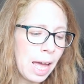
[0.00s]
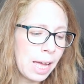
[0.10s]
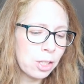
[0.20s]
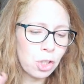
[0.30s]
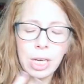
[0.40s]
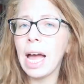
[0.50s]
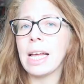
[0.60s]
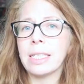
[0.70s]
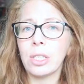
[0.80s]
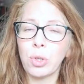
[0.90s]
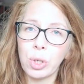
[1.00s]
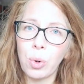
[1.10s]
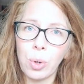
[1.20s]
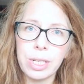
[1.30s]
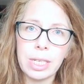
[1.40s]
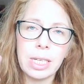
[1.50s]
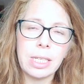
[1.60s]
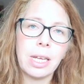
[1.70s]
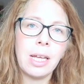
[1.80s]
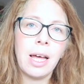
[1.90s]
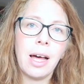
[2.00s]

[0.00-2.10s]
And she has in her courses,